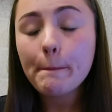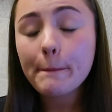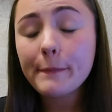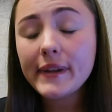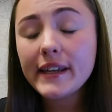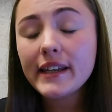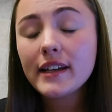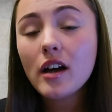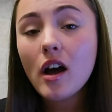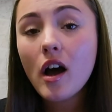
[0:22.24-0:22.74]

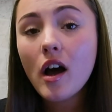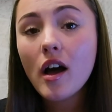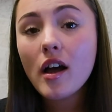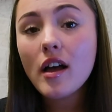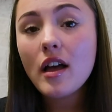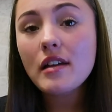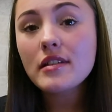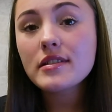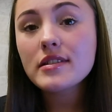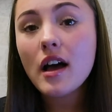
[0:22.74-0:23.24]

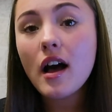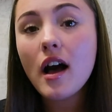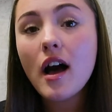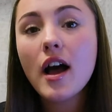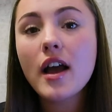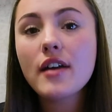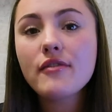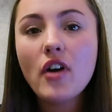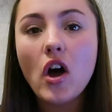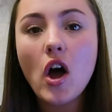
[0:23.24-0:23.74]
because
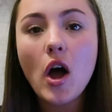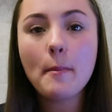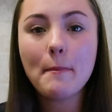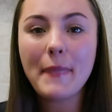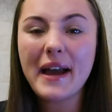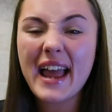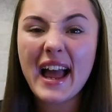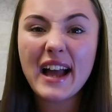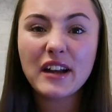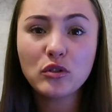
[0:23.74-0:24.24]
I've hurt
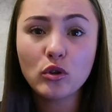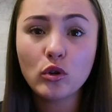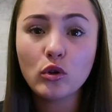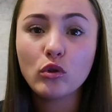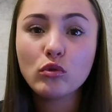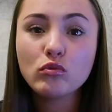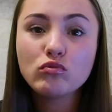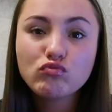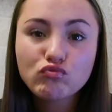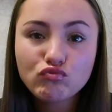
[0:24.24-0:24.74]
my
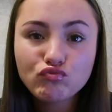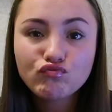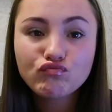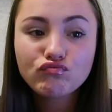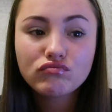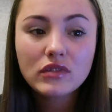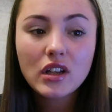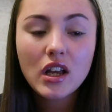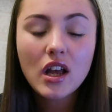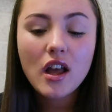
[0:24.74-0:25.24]
ankle.
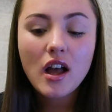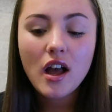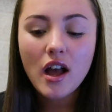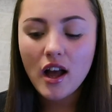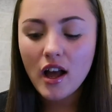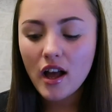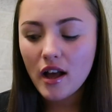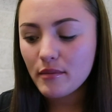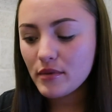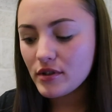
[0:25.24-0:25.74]

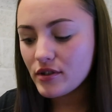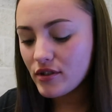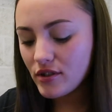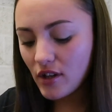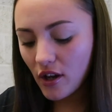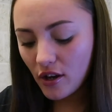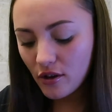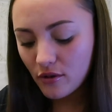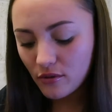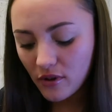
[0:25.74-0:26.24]

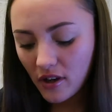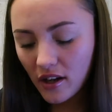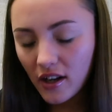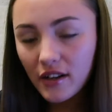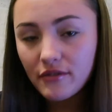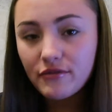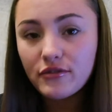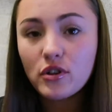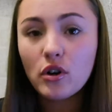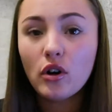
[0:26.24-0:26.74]
So
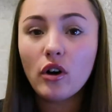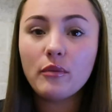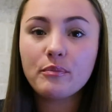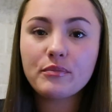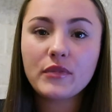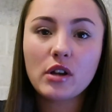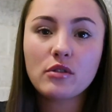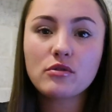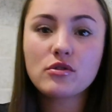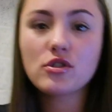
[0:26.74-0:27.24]

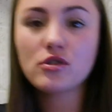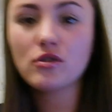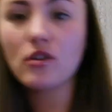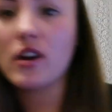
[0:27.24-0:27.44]
I'll just